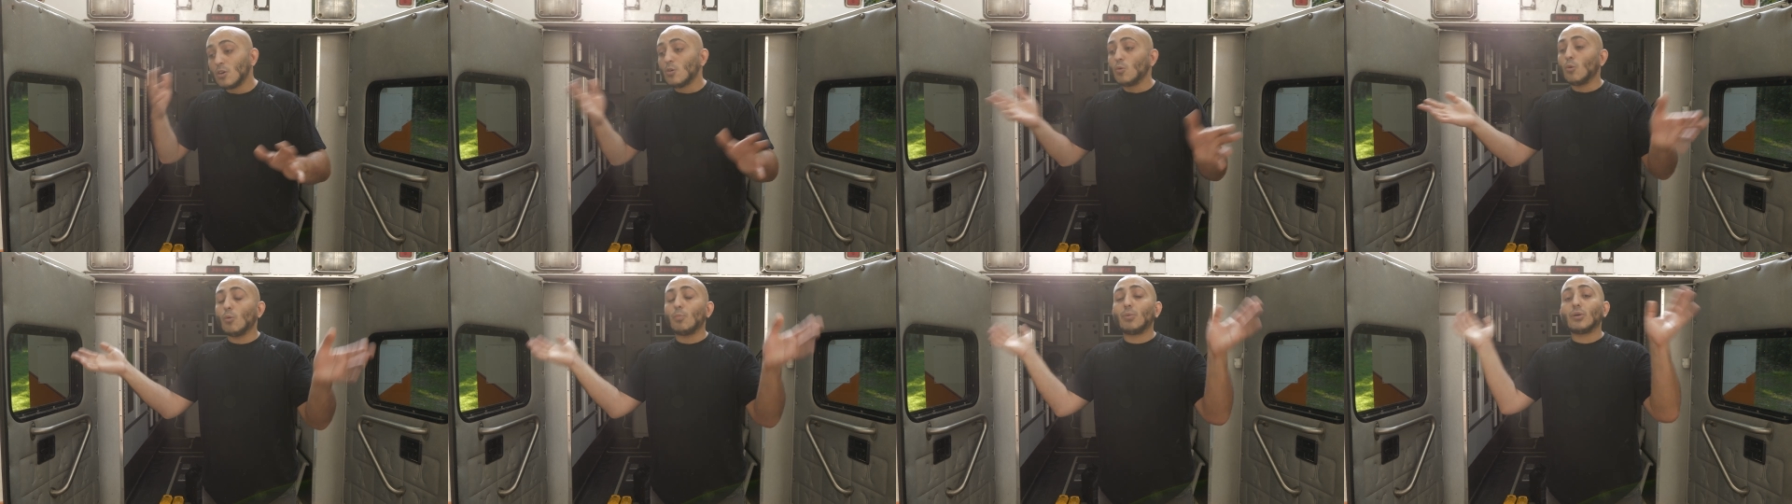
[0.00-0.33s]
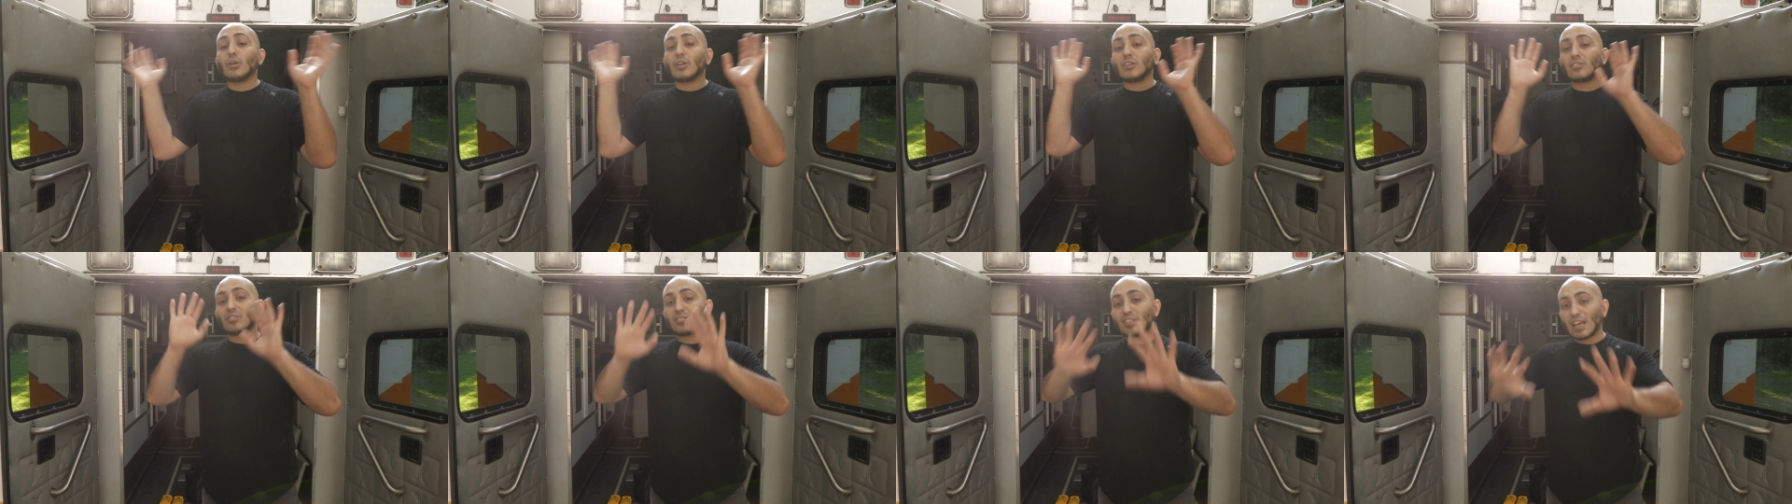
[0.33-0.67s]
We'll put
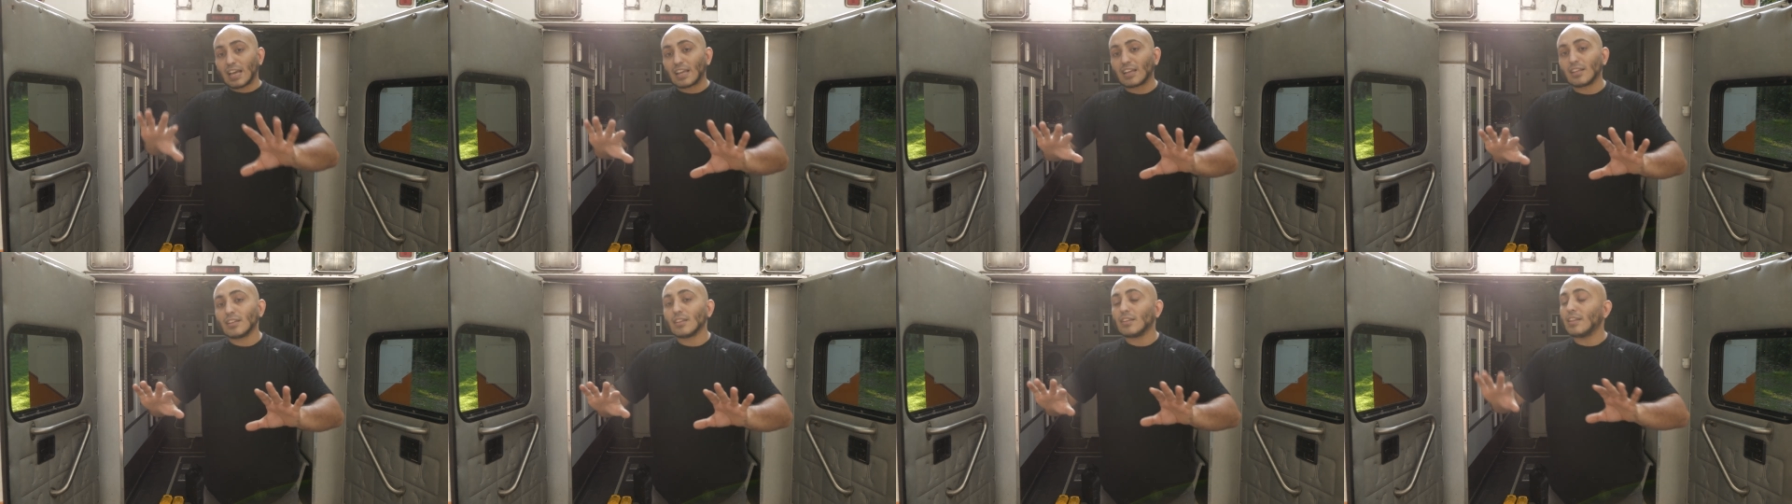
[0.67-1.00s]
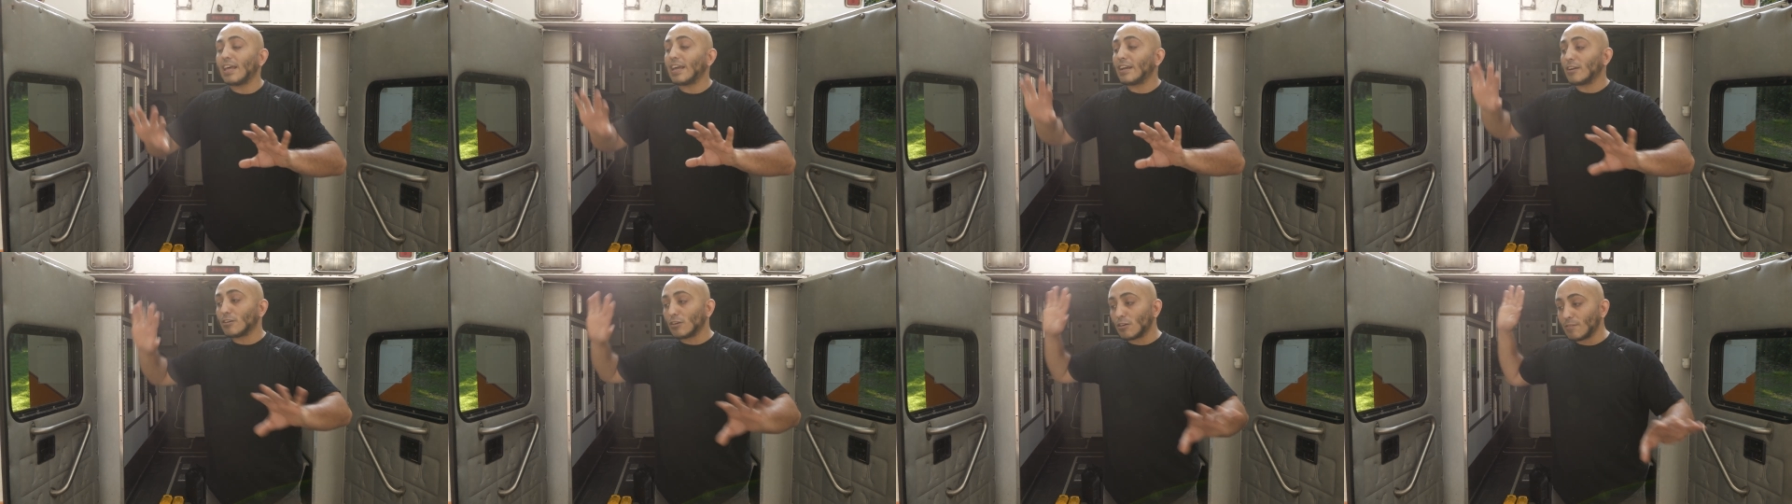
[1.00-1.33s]
a second
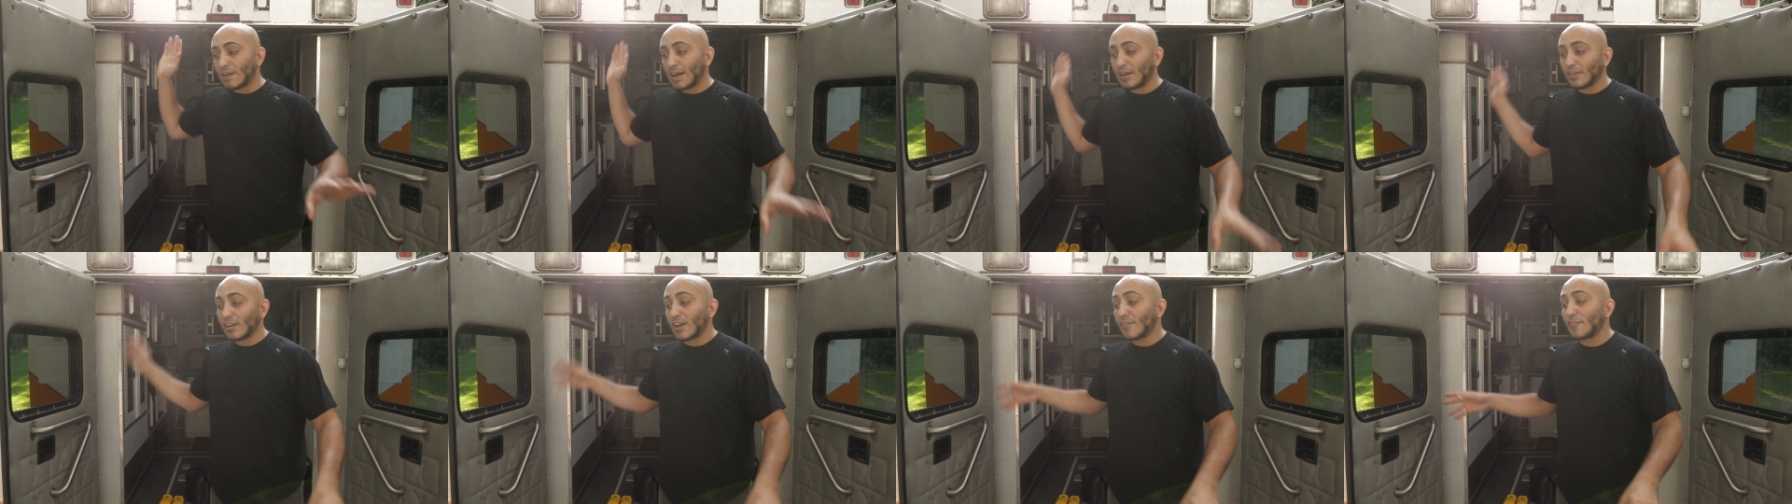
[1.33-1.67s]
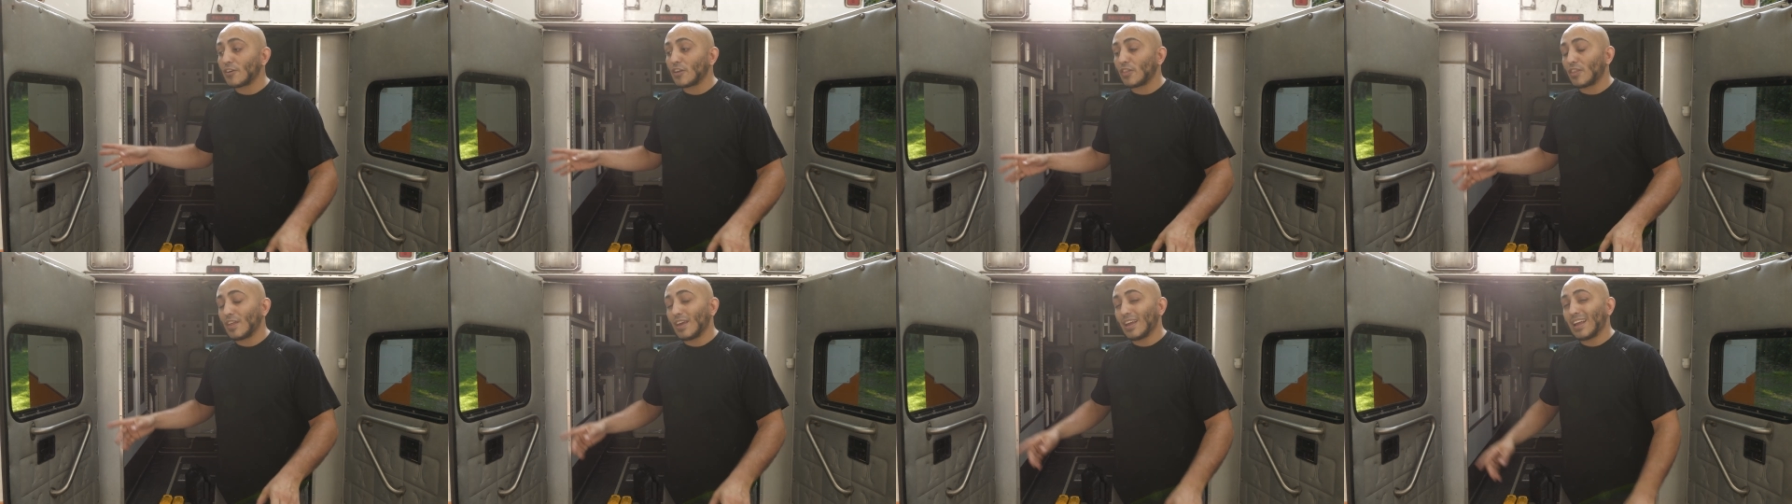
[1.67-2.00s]
layer around
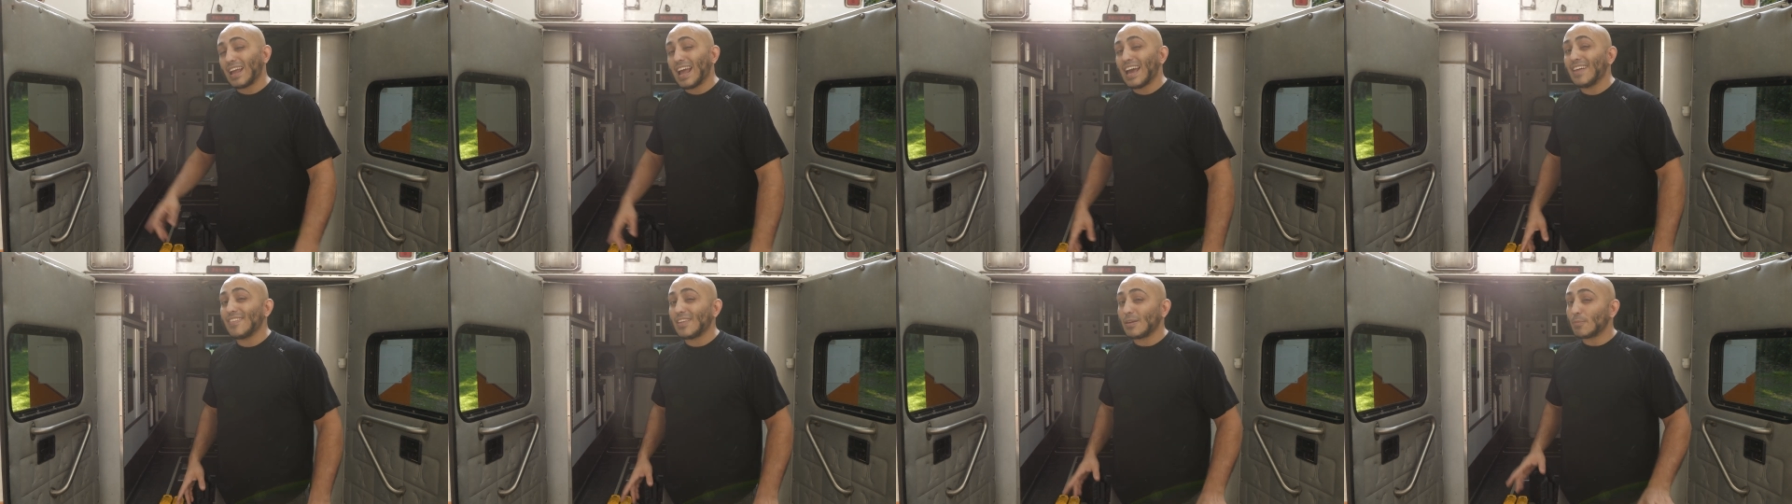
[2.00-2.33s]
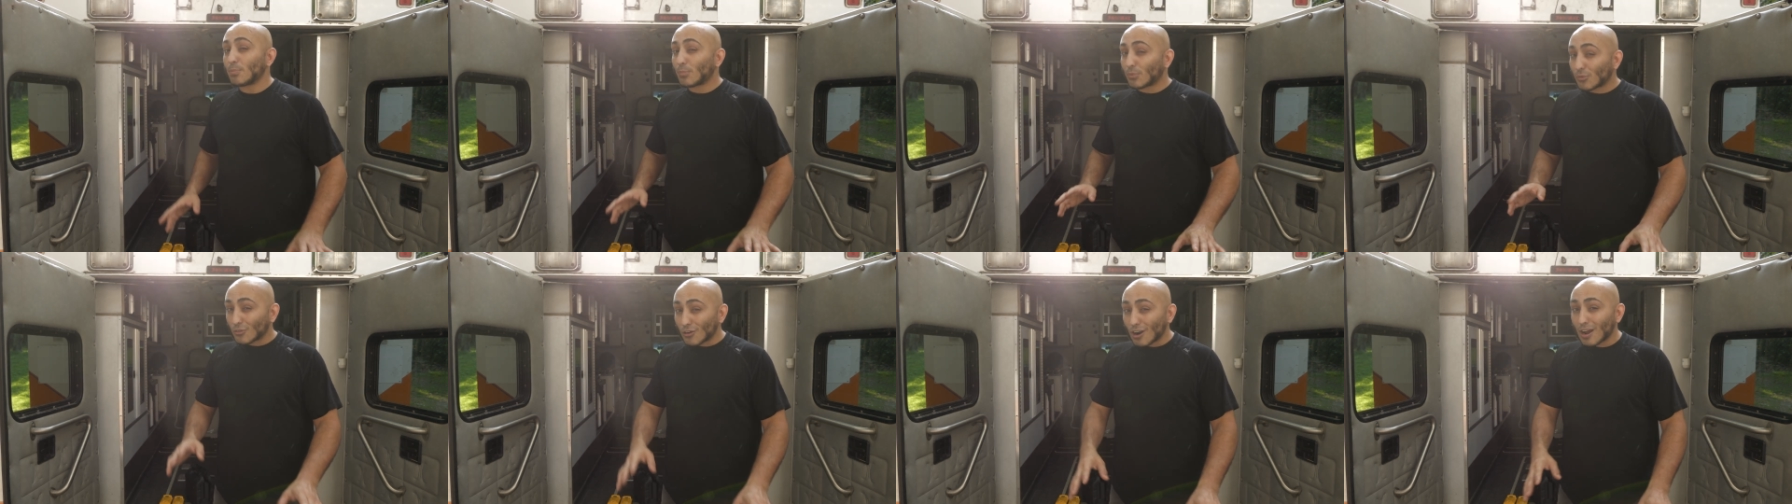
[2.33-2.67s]
everything and then
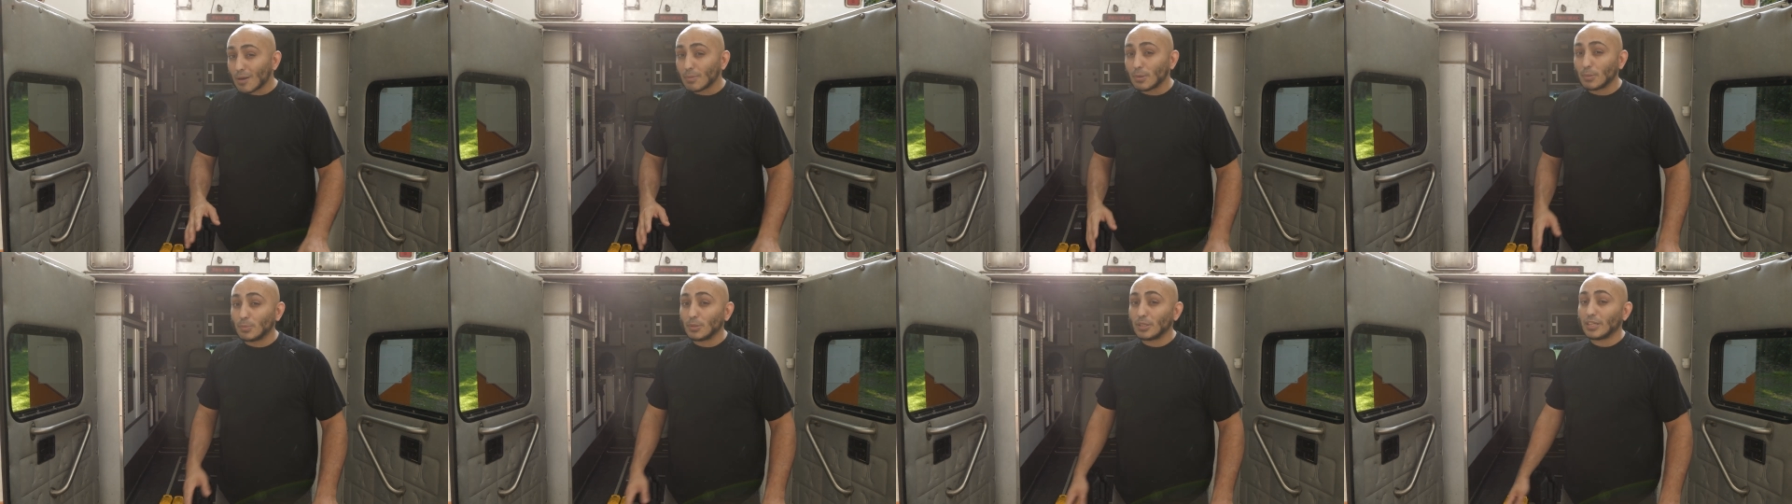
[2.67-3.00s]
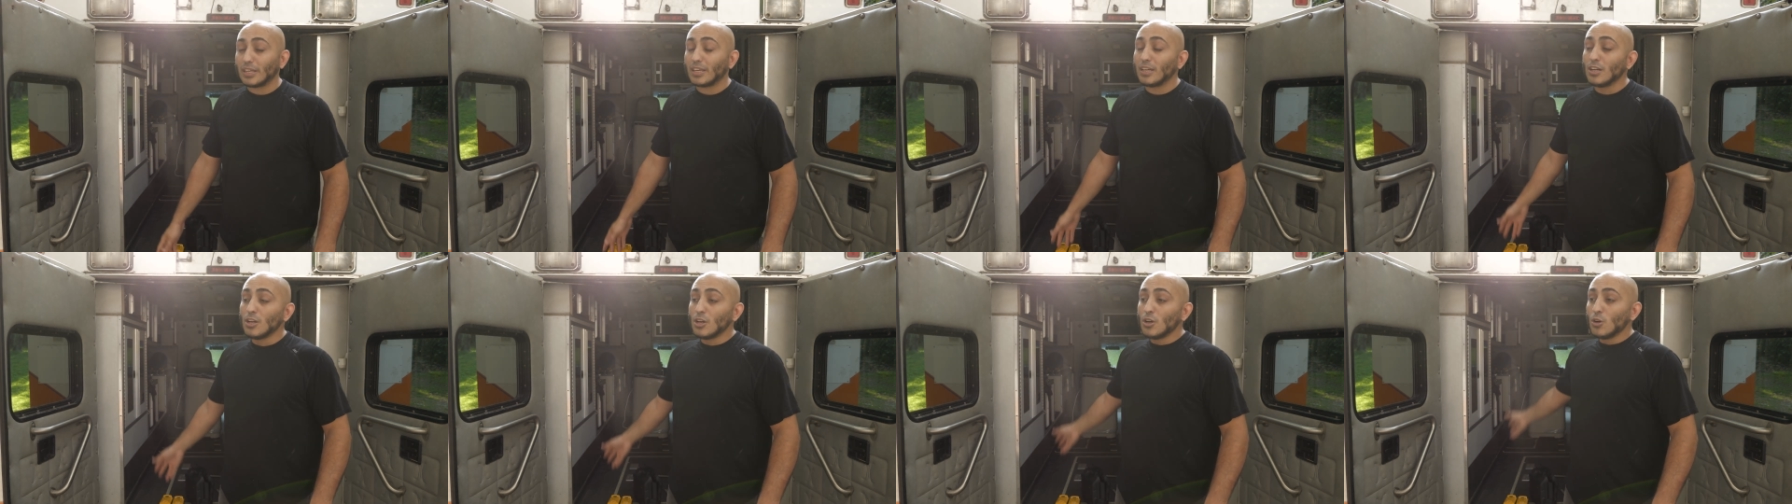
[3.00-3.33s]
probably